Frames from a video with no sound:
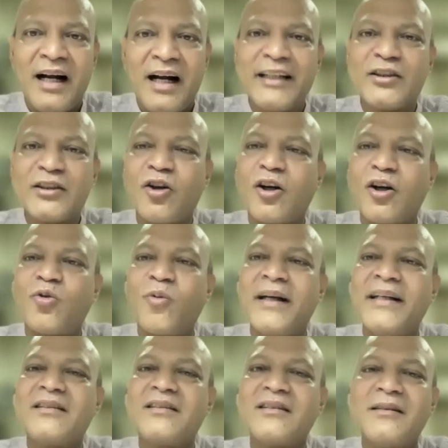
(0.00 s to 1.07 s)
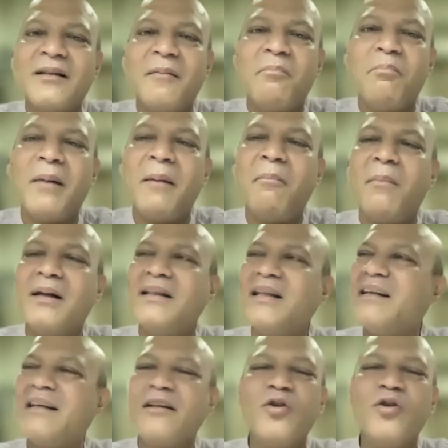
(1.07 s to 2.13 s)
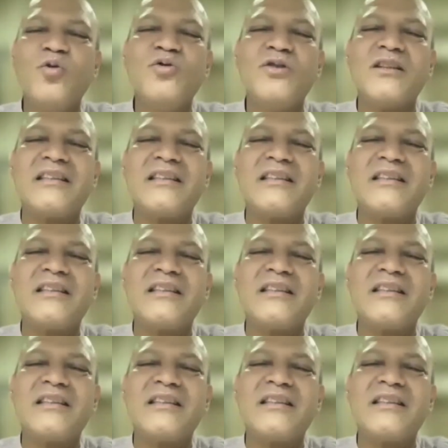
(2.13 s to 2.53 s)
I saw twice my mother use a